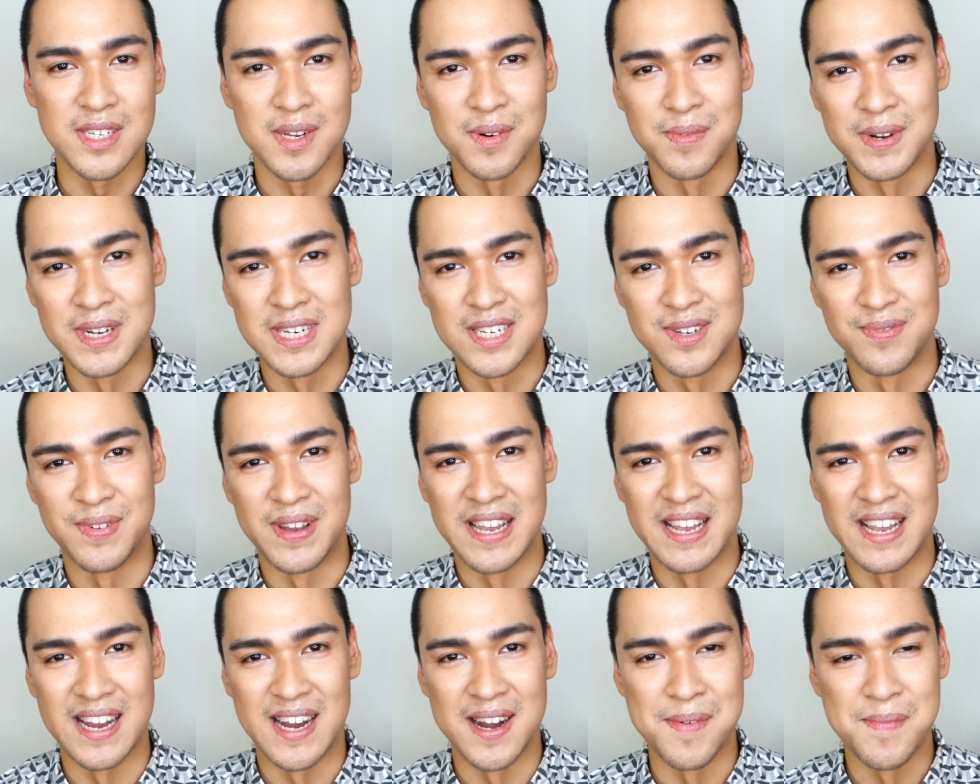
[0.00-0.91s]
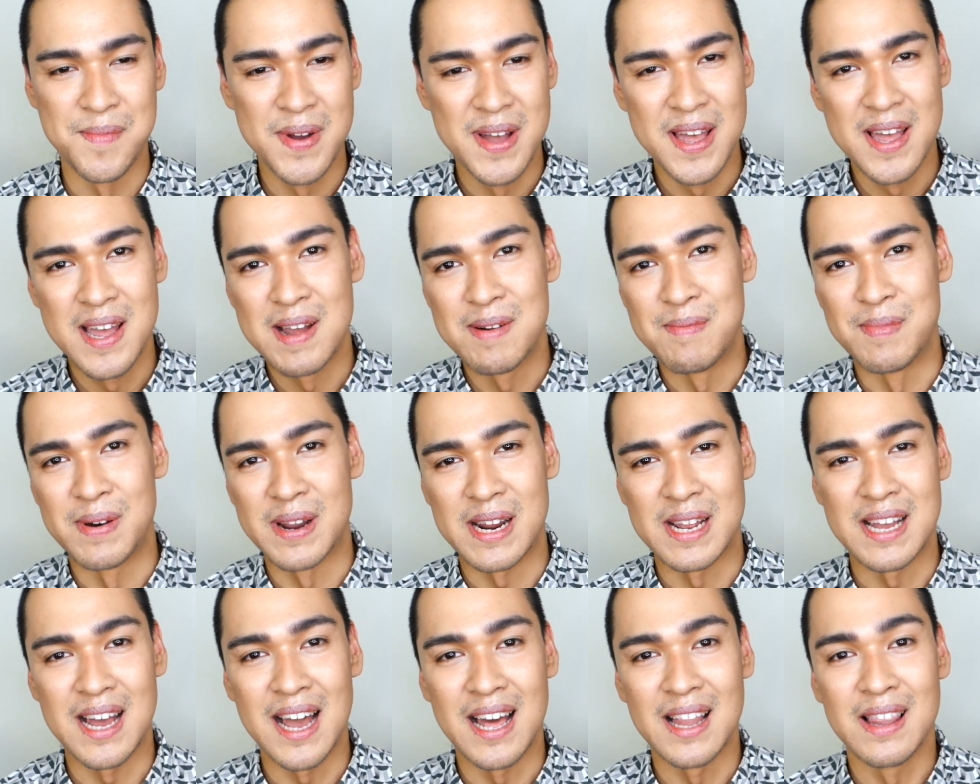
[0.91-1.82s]
so much makeup?
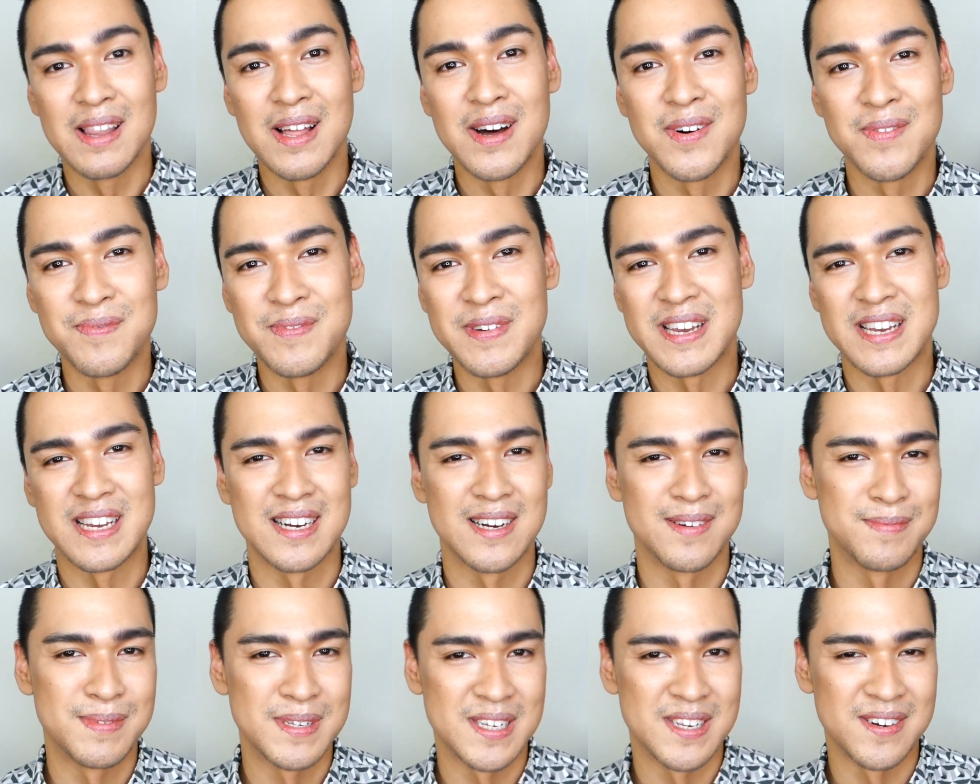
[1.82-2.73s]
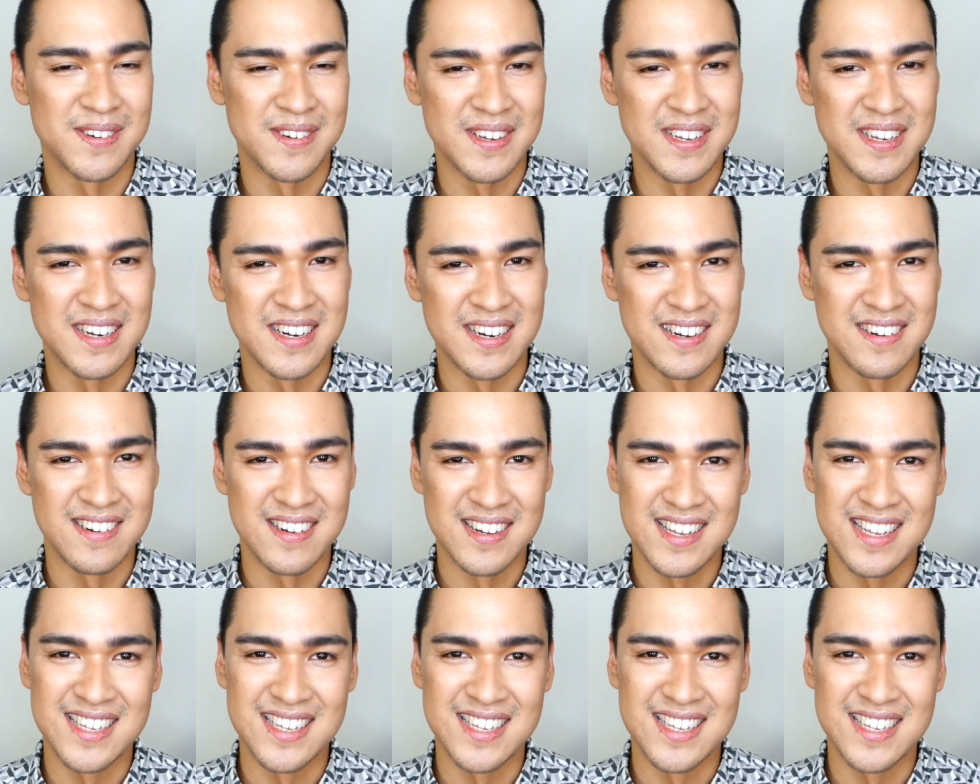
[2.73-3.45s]
But I love makeup, so, you know,